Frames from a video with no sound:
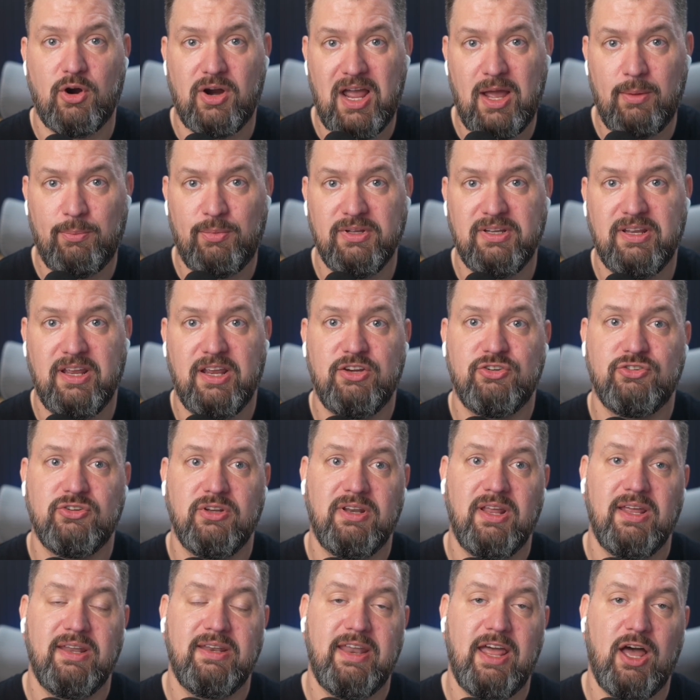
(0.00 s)

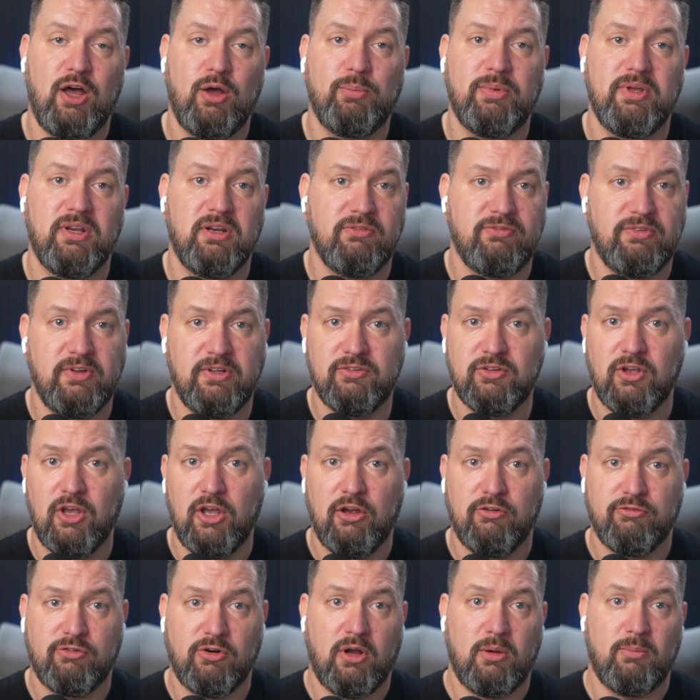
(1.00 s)
application now benefits
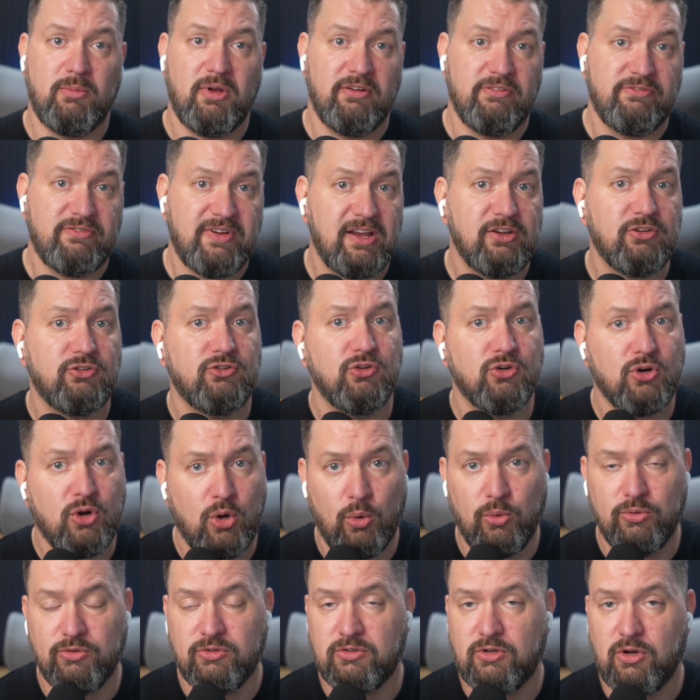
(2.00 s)
from faster
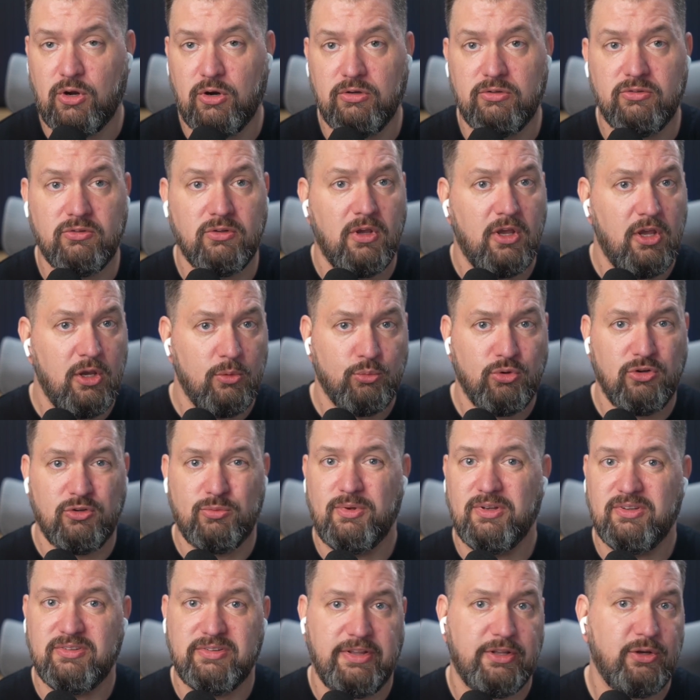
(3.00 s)
cold starts. Prisma
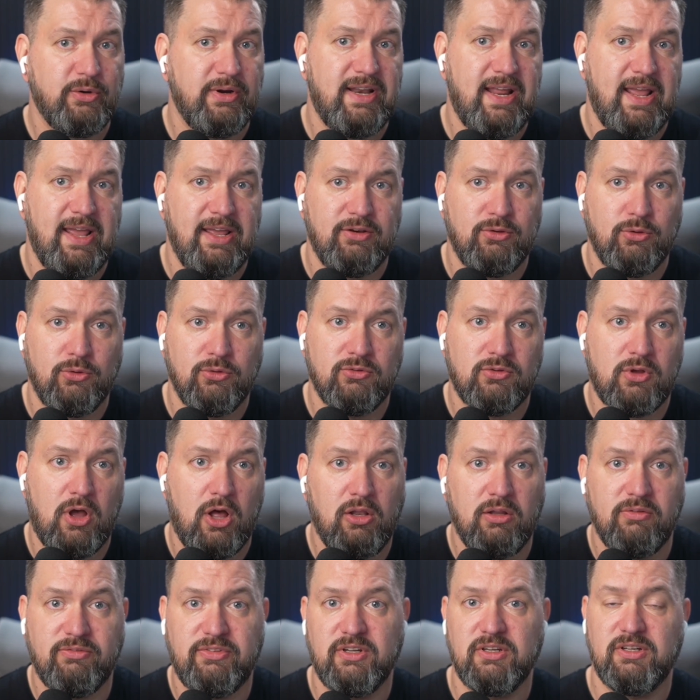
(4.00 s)
Accelerate handles all
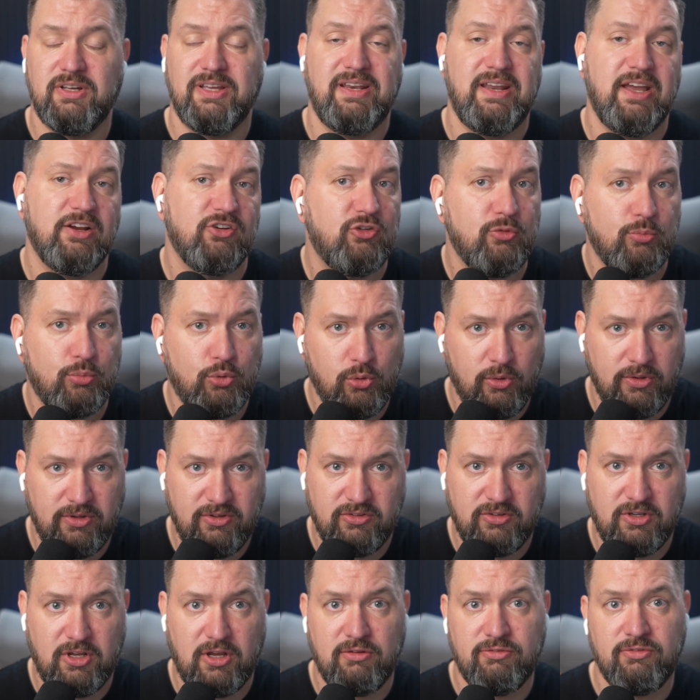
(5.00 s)
of the connection pooling
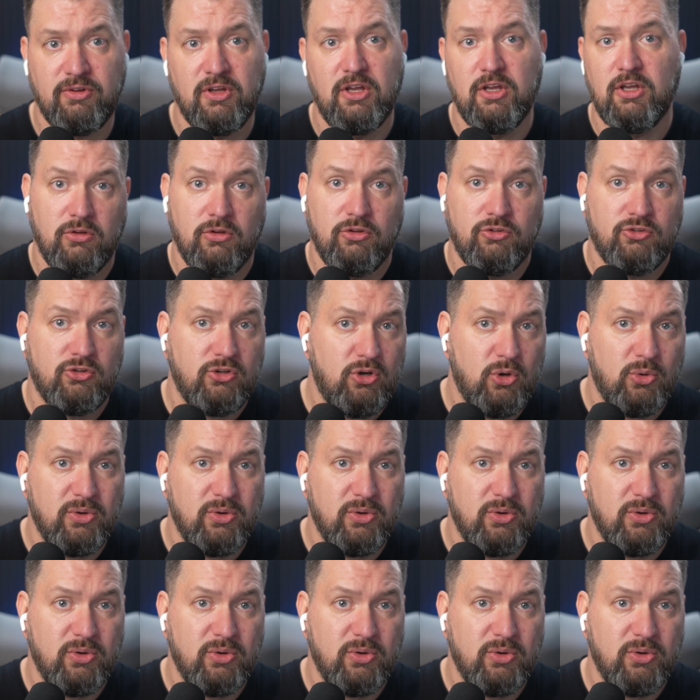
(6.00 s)
stuff, so you don't